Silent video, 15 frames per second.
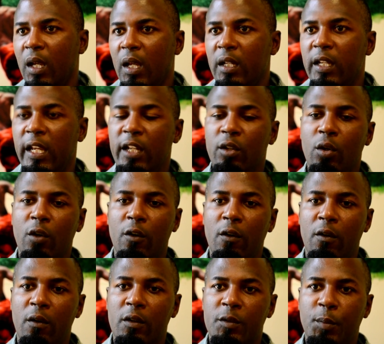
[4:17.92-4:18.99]
The
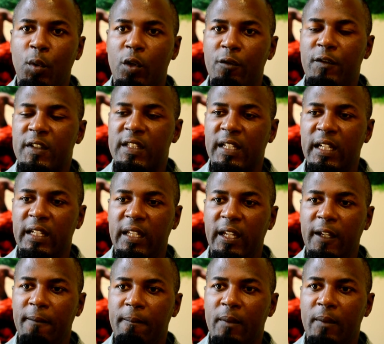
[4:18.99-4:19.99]
indoor sporting facility,